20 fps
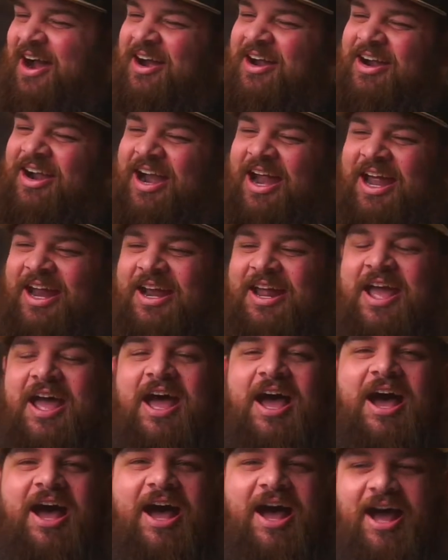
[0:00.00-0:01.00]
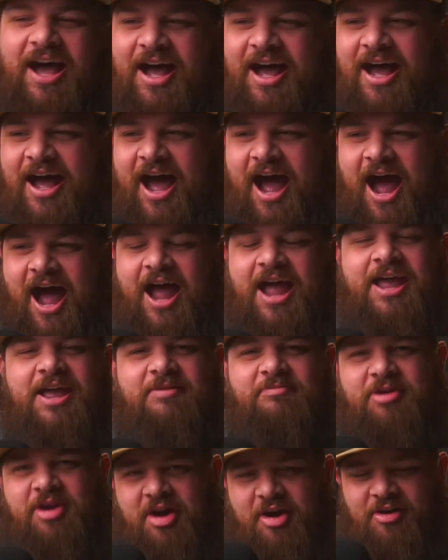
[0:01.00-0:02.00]
All right,
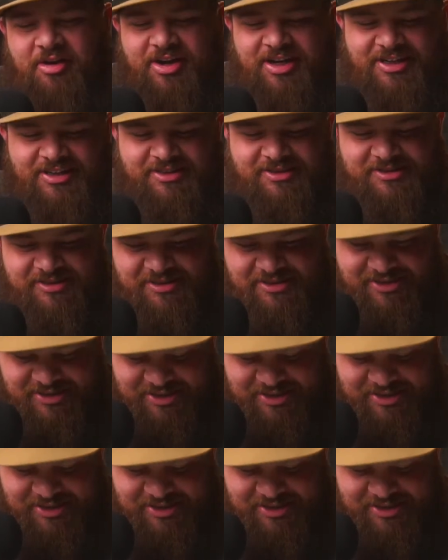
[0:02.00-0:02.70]
I am going